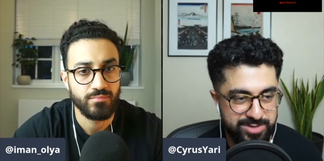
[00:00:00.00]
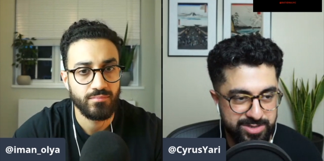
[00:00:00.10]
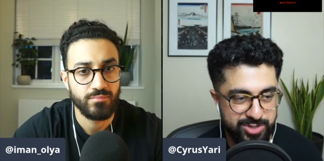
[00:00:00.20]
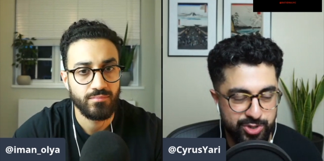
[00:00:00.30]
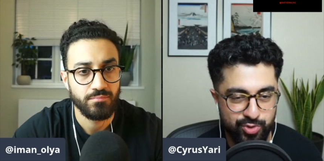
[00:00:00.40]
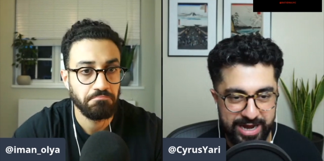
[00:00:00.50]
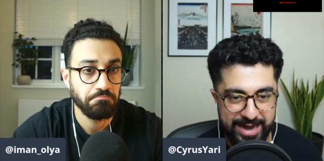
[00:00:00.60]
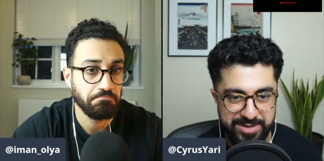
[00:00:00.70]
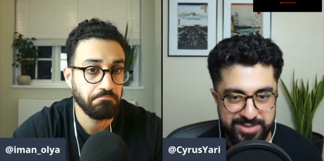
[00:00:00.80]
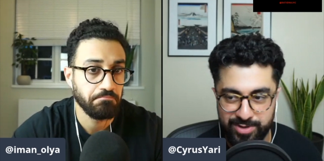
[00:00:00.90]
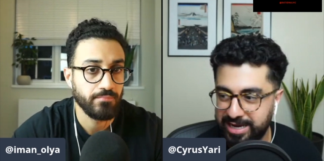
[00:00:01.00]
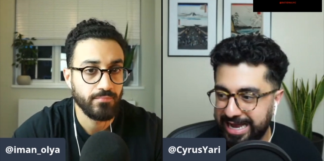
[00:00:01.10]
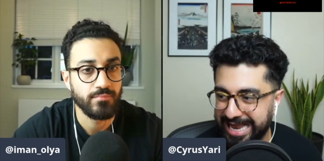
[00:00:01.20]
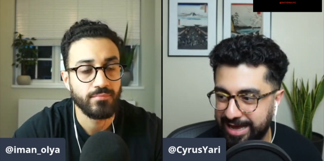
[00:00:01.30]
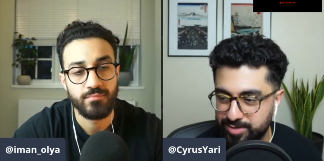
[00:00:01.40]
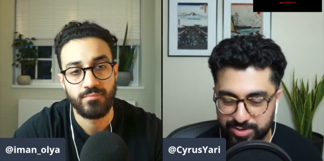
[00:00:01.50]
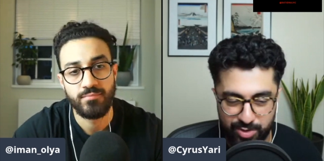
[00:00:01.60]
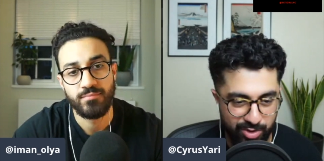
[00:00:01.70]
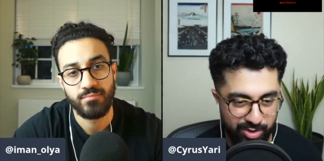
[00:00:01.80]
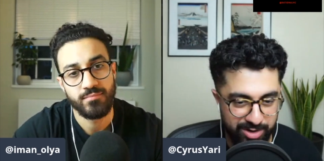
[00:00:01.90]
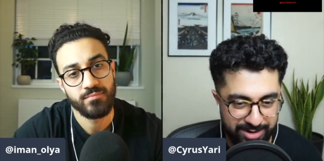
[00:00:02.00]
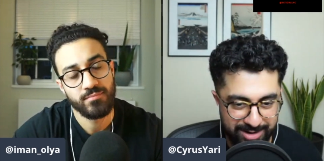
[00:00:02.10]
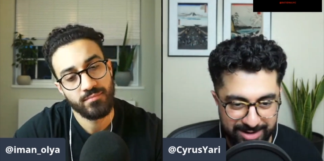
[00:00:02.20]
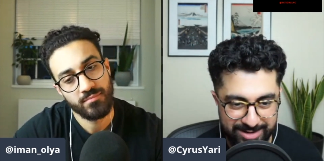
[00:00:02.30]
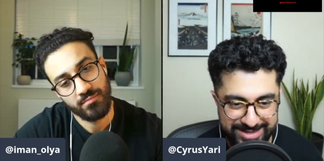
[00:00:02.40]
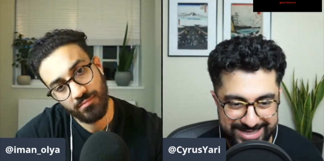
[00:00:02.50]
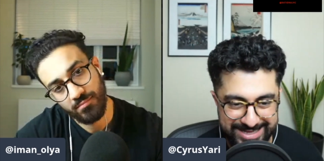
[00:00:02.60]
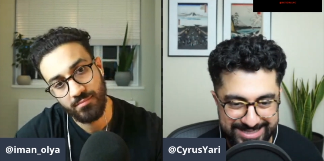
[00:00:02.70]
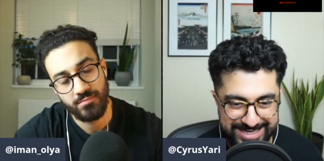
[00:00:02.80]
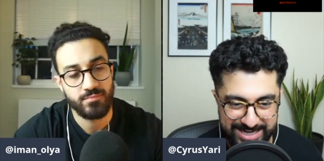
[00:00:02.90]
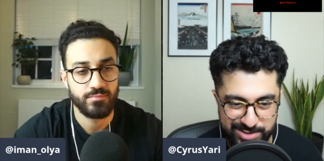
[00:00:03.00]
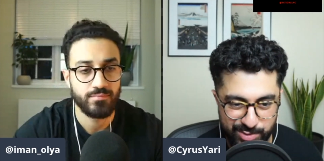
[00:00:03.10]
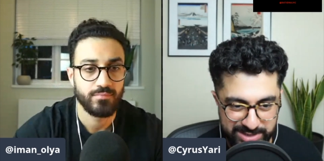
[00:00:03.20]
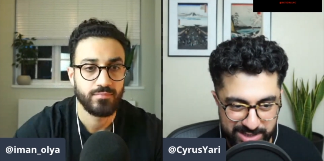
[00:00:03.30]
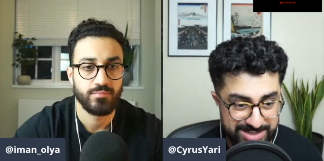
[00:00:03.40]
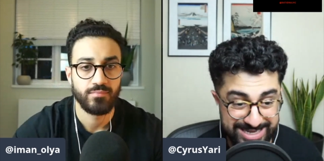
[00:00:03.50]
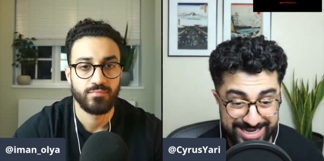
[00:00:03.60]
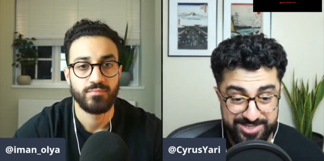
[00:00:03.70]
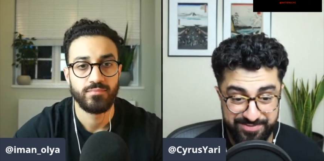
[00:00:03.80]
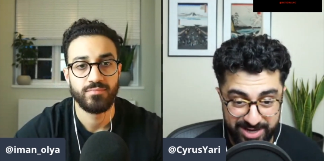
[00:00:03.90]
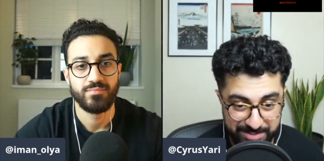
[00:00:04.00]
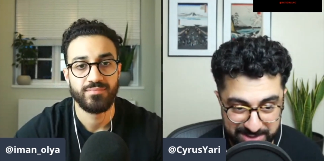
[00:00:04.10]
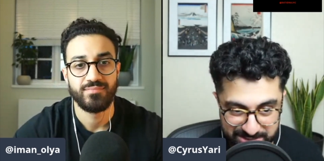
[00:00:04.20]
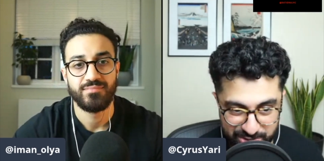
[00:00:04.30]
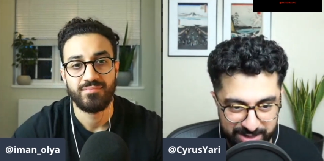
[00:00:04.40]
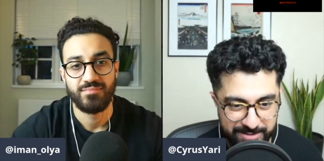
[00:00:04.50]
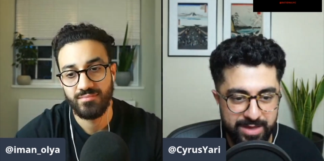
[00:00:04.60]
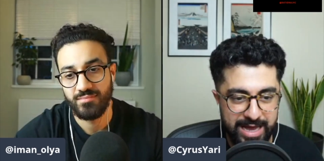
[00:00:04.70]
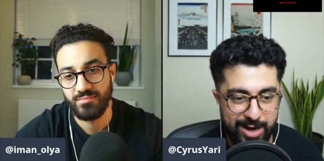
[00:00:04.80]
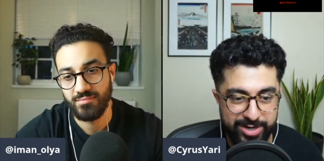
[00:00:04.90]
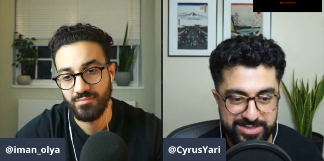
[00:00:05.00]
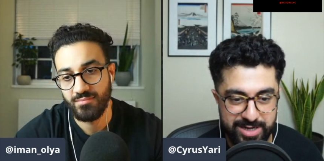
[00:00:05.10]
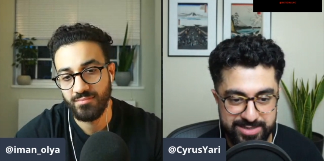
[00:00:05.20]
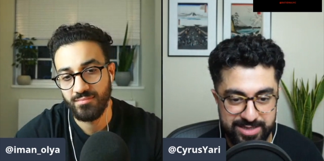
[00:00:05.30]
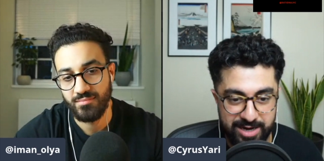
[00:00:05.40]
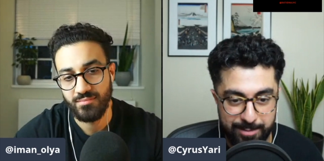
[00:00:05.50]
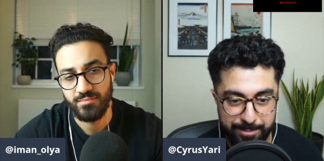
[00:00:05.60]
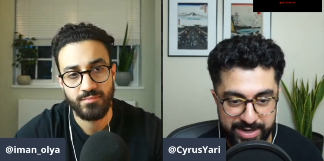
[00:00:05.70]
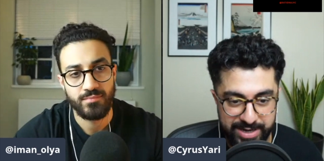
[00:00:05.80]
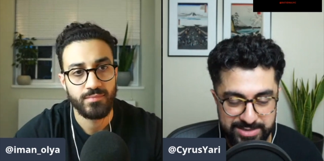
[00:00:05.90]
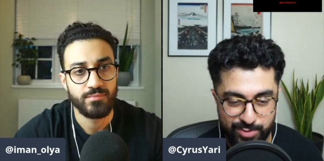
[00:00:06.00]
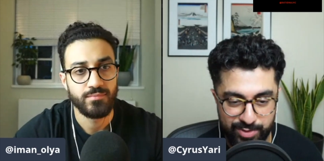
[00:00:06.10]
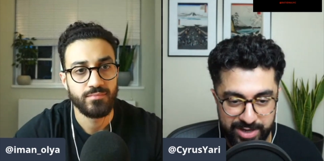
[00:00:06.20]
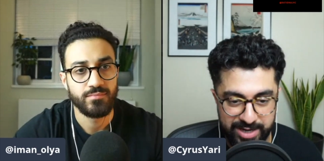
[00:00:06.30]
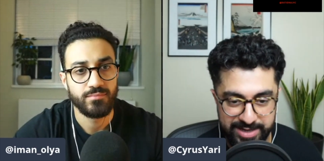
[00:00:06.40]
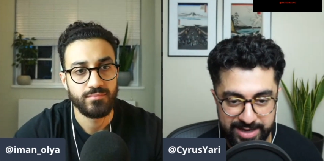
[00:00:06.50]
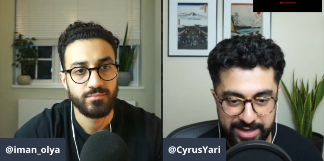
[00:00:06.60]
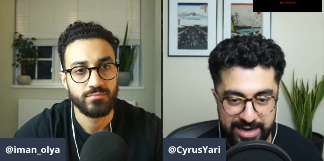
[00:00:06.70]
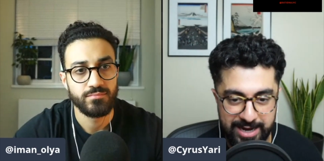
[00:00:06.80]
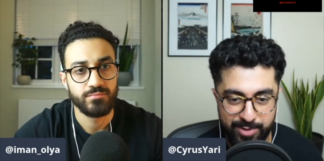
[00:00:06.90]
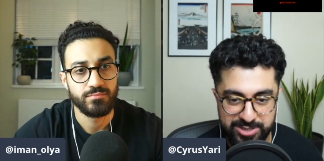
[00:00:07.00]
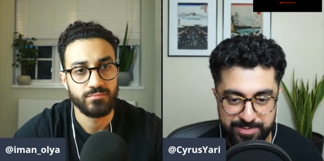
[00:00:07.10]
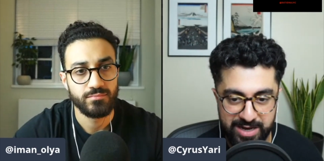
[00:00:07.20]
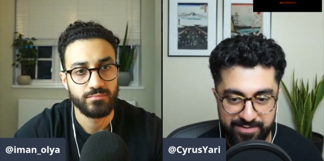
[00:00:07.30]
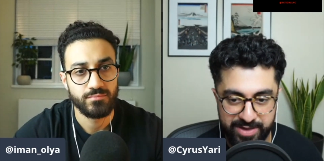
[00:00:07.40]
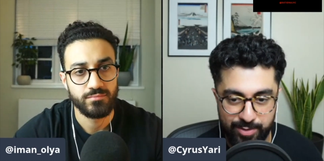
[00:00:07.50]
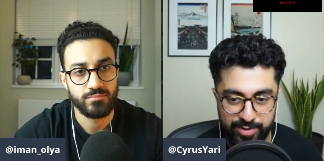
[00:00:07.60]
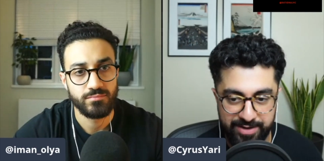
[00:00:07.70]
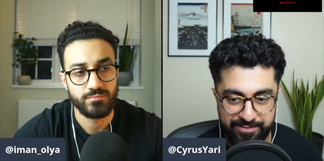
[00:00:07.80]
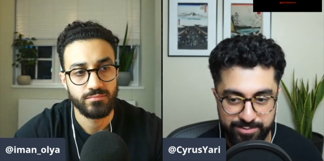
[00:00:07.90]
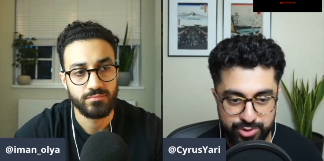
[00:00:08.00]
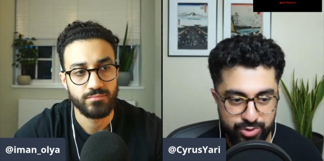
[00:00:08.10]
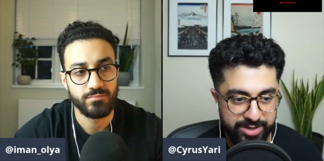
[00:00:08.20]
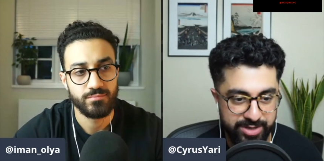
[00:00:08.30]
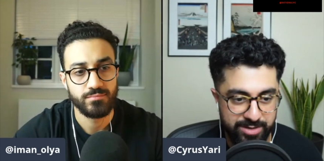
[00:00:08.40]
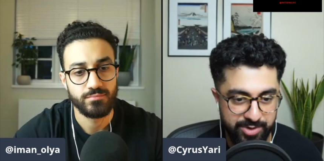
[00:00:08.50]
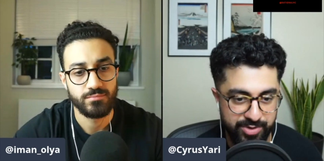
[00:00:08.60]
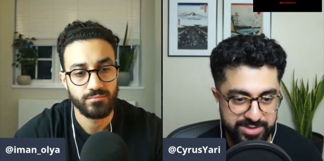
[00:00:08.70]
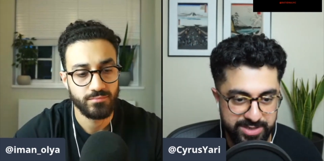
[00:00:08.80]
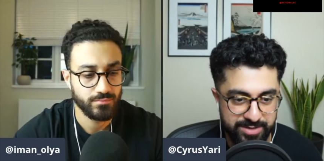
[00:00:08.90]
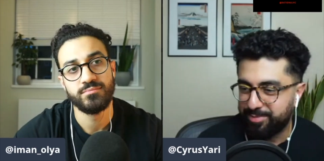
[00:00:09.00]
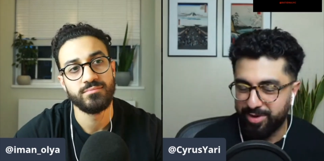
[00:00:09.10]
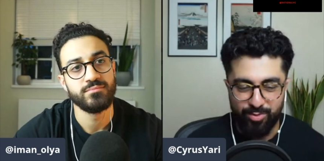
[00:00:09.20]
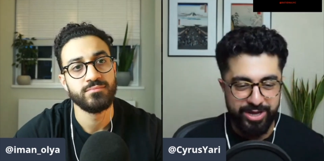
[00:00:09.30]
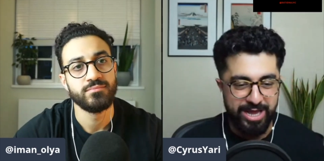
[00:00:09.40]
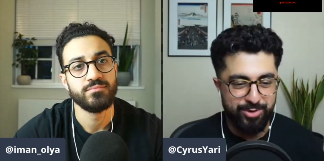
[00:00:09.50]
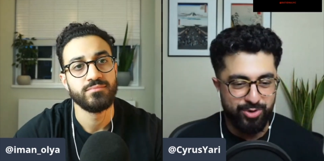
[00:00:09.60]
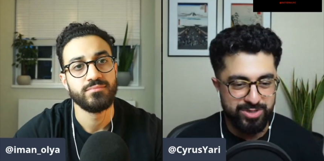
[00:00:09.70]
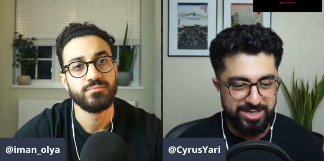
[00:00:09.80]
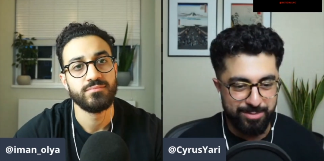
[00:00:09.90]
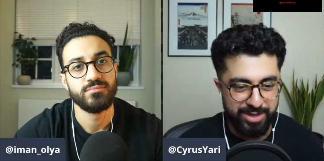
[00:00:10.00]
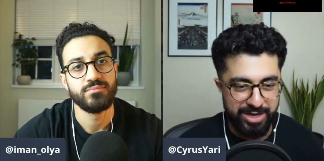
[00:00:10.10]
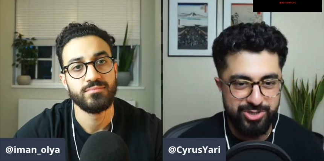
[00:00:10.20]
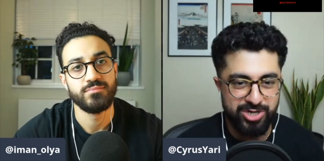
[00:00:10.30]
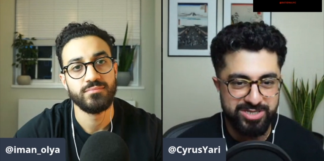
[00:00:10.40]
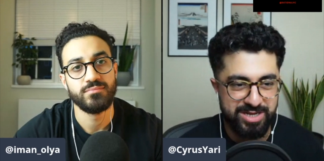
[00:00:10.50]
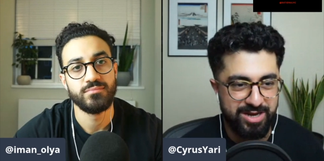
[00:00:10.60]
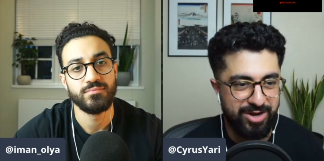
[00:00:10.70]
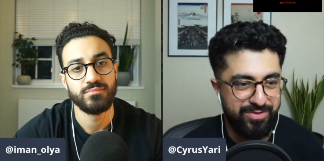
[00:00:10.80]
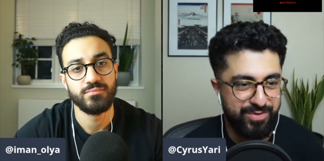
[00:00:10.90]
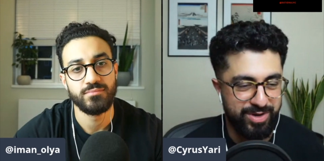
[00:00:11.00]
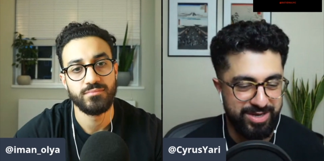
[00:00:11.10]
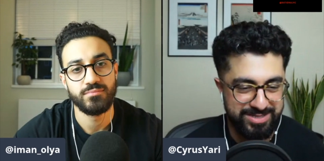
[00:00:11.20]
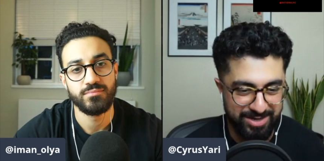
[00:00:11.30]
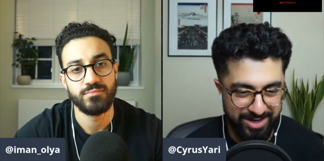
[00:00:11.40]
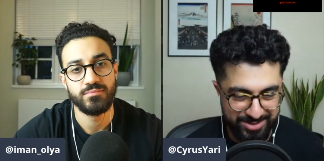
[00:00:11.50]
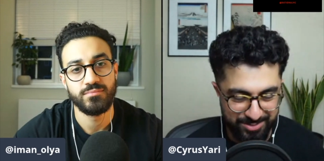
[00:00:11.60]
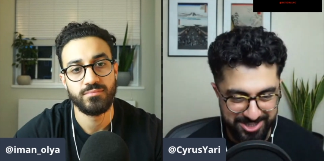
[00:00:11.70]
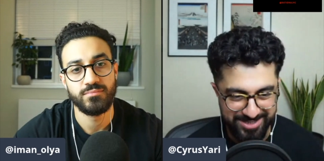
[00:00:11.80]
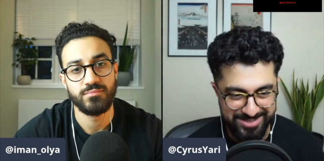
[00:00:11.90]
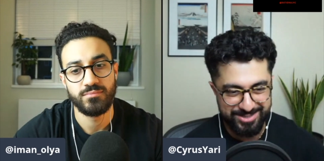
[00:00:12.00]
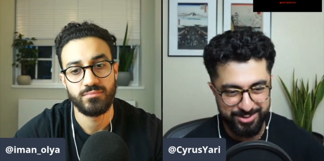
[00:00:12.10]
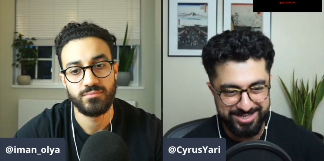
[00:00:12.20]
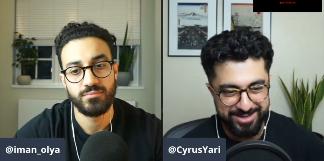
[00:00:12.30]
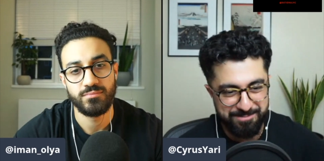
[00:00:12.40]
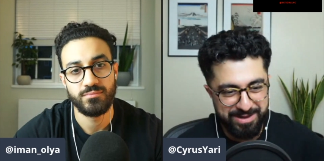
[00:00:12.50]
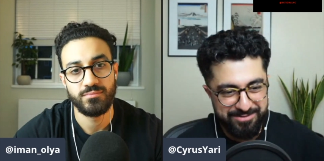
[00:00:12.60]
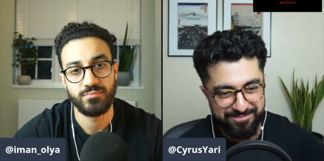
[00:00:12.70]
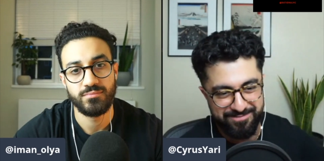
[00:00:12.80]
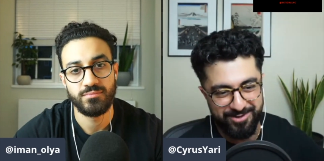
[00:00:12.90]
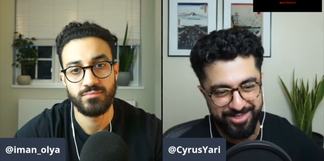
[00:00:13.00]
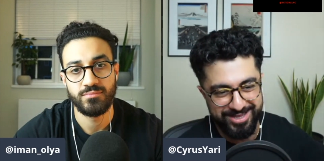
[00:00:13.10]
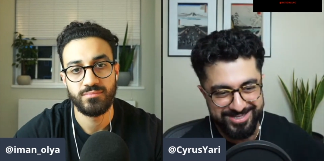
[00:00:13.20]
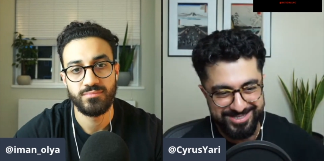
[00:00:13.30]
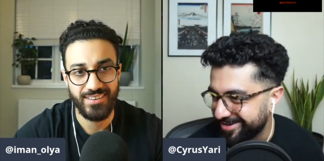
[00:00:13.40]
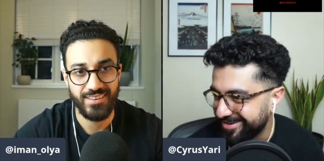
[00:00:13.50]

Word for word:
Speaker 1: social capital and clout on the tech Twitter and tech sphere, I'm assuming. How exciting the company is or the idea, and how much benefit they would get from joining the community. But we came across something interesting. I don't know if you want to discuss, which is Twitter beef on this.